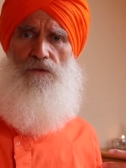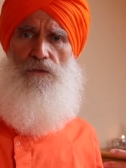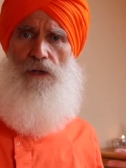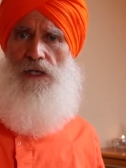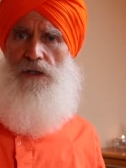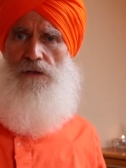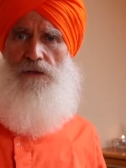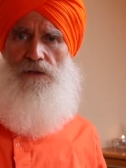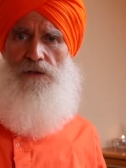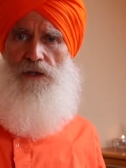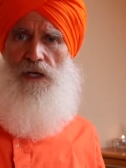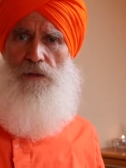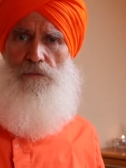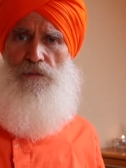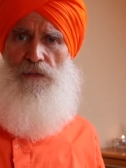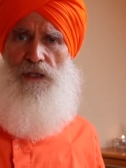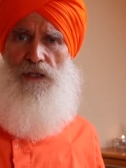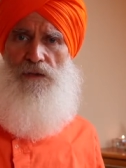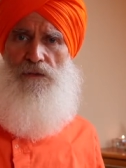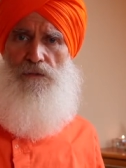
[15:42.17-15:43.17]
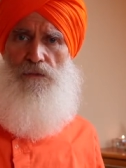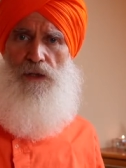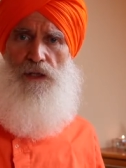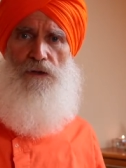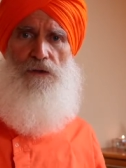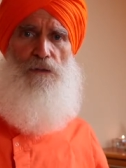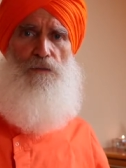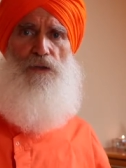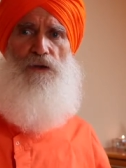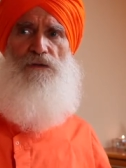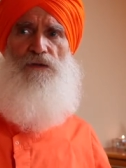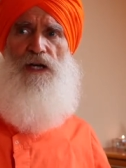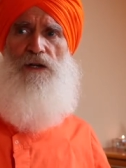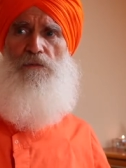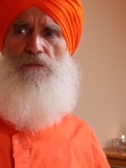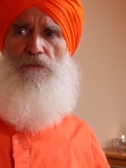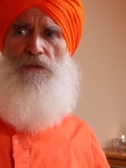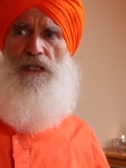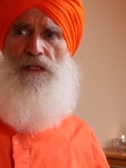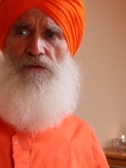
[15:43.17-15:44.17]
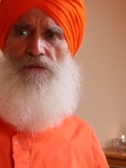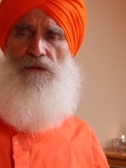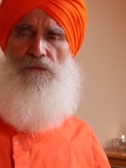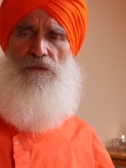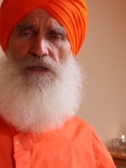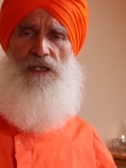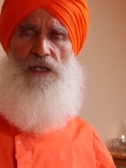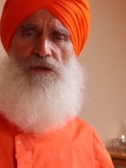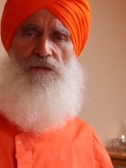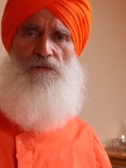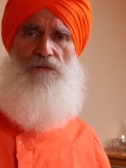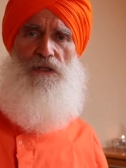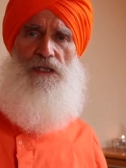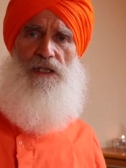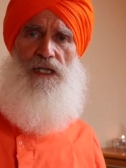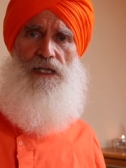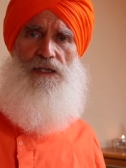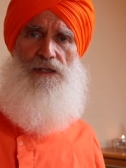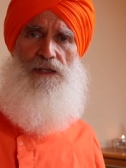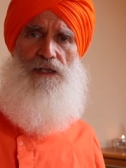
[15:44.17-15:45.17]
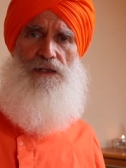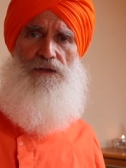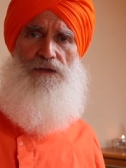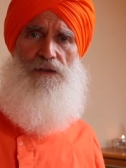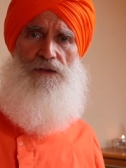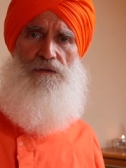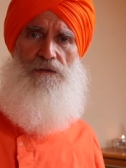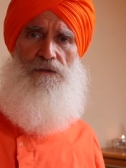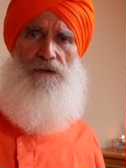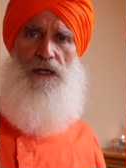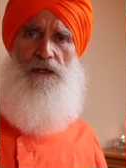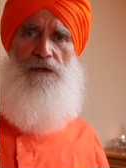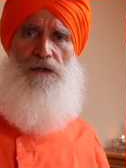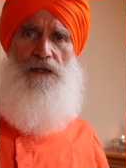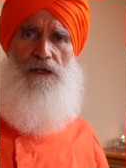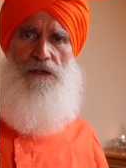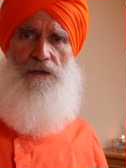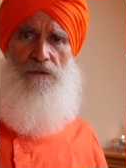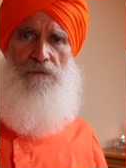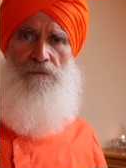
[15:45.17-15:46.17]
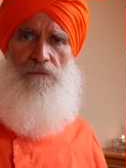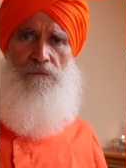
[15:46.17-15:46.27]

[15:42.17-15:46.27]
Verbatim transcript: What could stop me? What could prevent me from self-realization? Nothing.